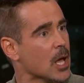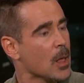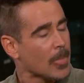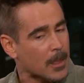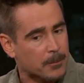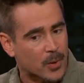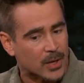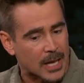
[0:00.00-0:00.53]

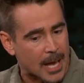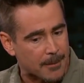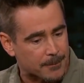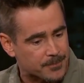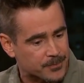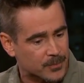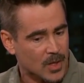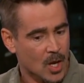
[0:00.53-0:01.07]
Right. But um,
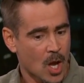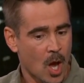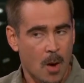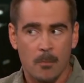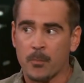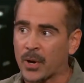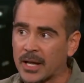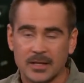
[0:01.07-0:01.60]

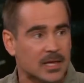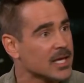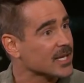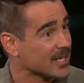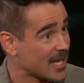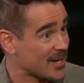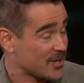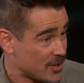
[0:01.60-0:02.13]
but I think
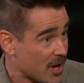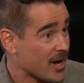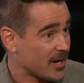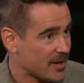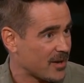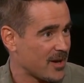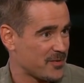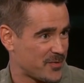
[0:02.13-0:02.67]
at eight or nine,
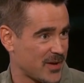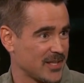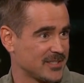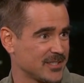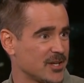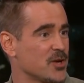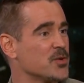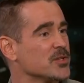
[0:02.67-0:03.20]
I, I,
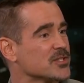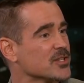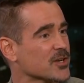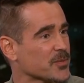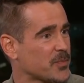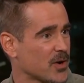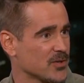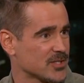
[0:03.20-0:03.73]
felt it. Who was
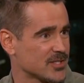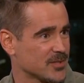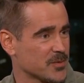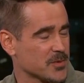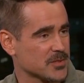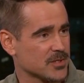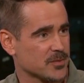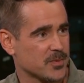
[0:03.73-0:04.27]
your poster?
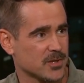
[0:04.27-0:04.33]
What was your